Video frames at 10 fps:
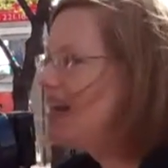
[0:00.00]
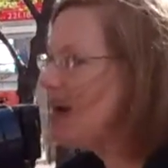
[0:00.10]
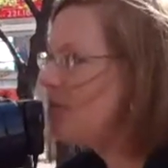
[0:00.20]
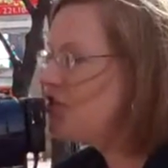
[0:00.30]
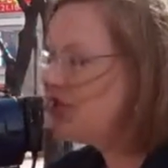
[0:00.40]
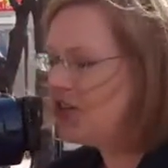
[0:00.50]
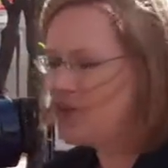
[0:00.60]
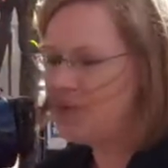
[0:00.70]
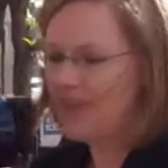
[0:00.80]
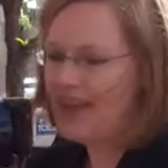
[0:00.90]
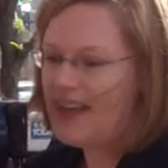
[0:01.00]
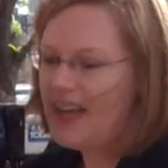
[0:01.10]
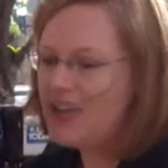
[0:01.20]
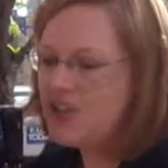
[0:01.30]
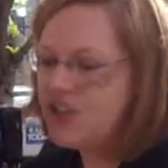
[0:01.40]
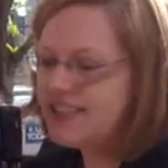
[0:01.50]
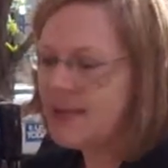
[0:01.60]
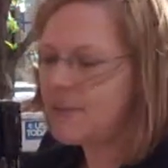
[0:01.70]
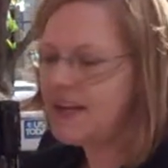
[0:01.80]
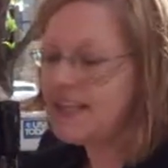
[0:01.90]
Number two, insurance
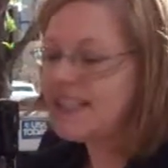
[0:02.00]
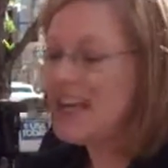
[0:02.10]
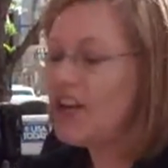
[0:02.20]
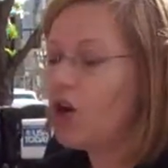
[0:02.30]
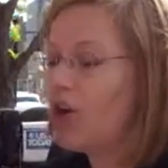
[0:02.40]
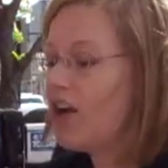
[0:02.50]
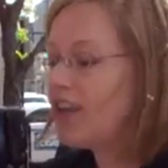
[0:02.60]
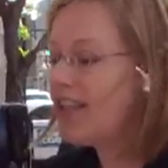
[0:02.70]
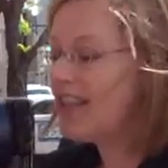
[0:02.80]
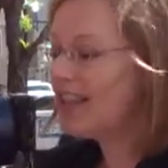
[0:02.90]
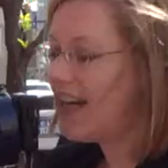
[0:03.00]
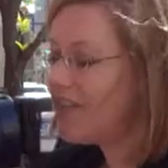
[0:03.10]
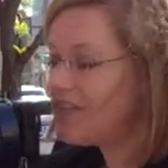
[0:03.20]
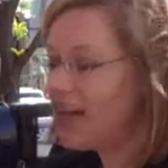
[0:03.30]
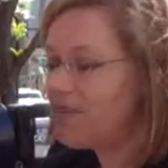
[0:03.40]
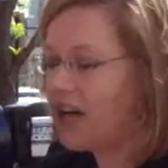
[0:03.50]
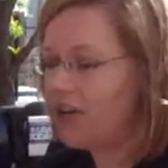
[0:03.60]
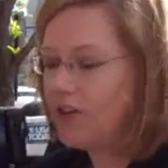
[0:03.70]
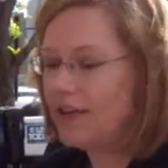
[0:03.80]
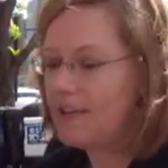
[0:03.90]
companies can no longer set lifetime
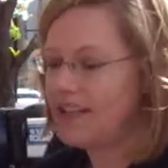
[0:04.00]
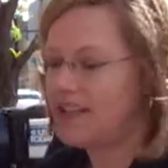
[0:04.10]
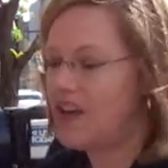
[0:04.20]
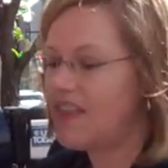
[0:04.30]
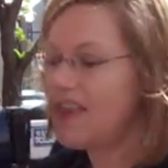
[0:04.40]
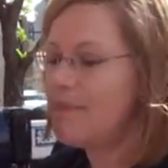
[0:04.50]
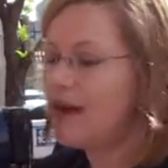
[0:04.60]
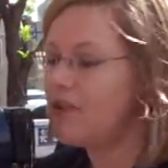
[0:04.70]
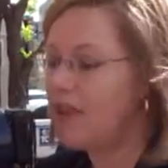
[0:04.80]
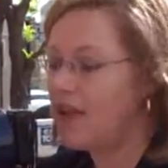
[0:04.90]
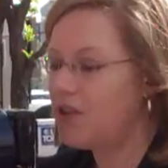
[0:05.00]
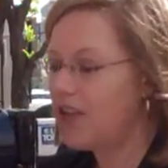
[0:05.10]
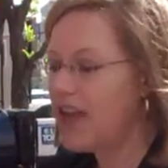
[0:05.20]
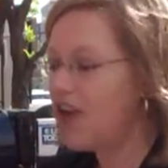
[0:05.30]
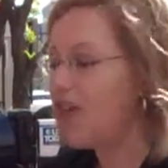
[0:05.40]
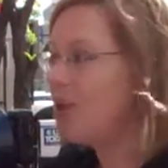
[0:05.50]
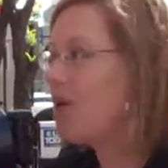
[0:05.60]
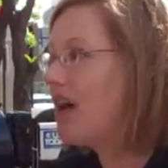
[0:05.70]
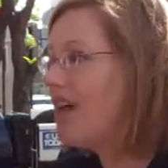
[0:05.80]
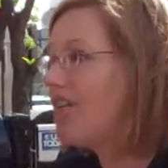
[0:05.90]
dollar limits on the amount of medical care they
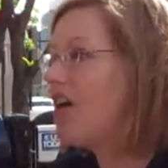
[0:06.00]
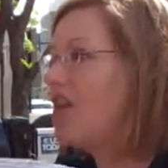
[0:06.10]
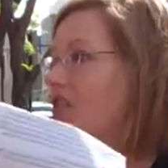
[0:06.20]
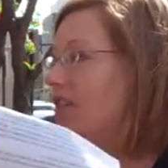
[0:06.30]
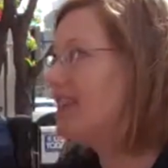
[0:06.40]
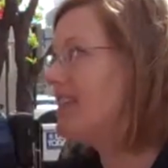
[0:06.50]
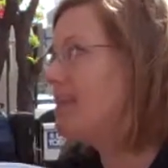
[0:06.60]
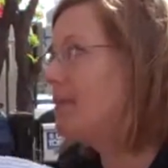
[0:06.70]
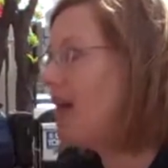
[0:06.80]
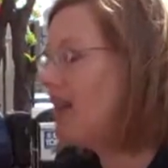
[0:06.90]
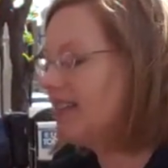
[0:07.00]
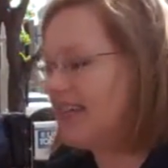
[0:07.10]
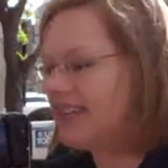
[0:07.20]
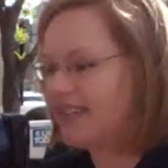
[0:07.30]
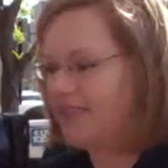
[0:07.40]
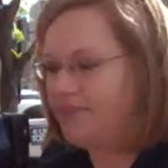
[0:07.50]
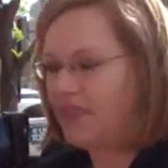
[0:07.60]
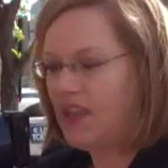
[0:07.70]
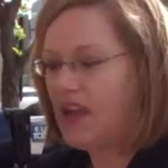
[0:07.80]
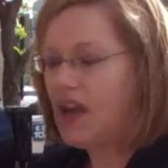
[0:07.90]
will cover under existing policies.
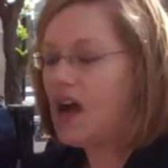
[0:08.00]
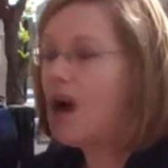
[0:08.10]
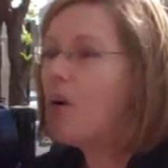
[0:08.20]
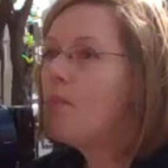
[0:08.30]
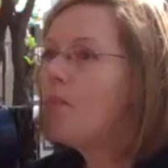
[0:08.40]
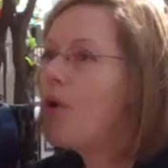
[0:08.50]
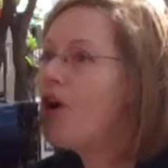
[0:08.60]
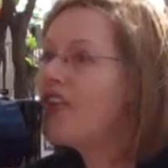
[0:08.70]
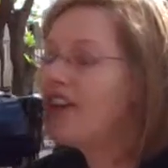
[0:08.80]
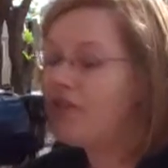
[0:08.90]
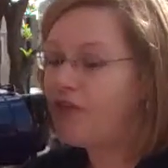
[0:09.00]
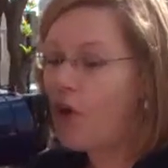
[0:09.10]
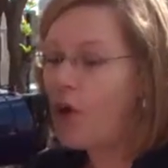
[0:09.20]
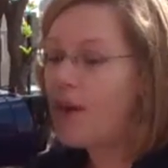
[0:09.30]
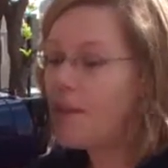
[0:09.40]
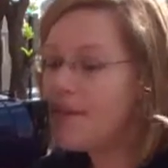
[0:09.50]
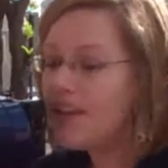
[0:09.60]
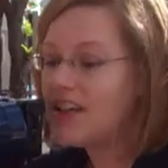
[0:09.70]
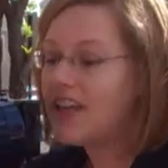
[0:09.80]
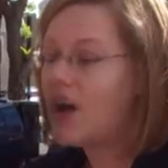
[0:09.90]
More than 4
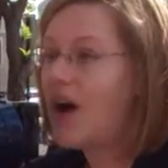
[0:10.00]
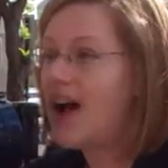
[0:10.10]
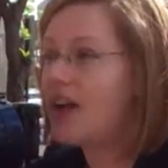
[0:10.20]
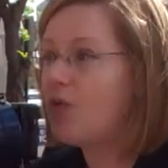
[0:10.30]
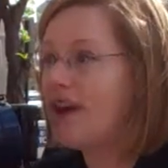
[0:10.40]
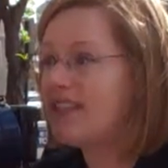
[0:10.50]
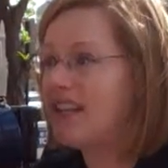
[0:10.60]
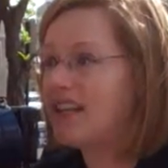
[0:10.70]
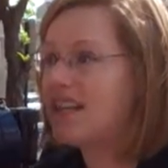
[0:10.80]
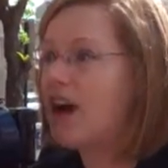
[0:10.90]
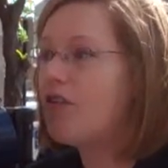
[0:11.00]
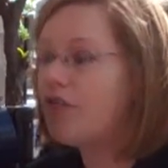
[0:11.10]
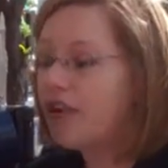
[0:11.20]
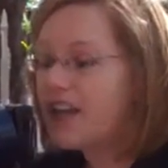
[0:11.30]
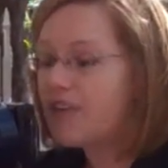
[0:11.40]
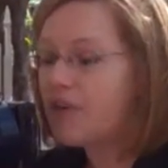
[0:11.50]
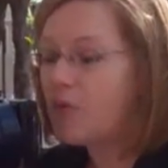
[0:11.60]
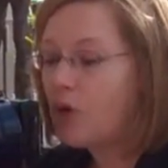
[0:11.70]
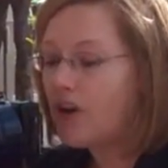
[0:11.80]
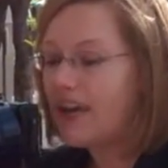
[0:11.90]
million Ohio residents are free
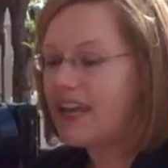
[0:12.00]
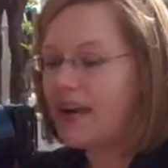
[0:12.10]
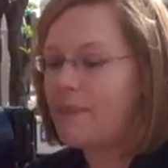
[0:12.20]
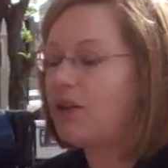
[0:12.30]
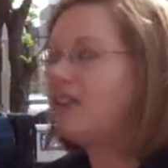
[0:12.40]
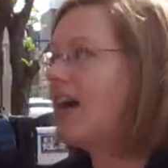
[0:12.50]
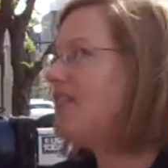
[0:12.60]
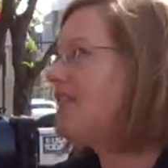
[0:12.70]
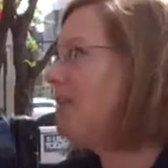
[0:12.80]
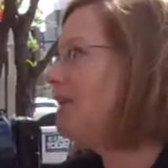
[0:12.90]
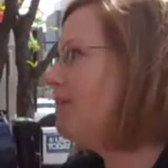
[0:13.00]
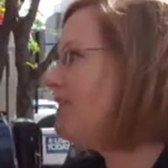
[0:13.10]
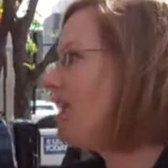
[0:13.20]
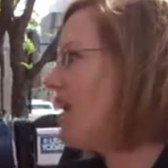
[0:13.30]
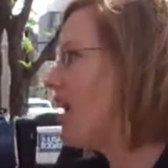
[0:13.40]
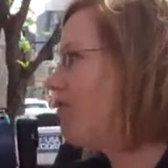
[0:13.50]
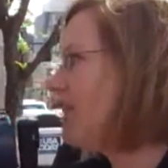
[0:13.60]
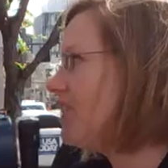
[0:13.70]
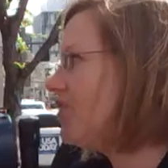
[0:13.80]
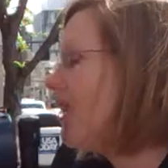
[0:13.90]
from worrying about lifetime limits on
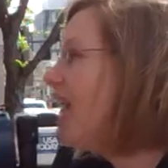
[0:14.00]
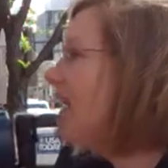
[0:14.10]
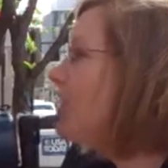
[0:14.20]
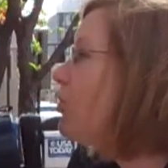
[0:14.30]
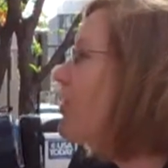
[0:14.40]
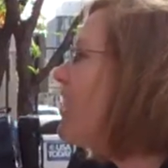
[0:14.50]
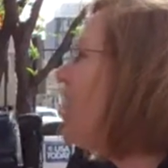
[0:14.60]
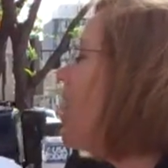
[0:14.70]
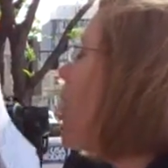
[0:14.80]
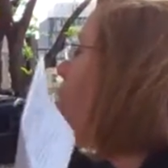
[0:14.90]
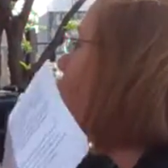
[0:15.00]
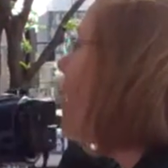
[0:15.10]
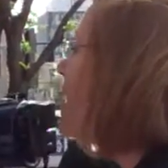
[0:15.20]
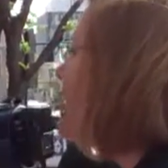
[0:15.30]
coverage, including one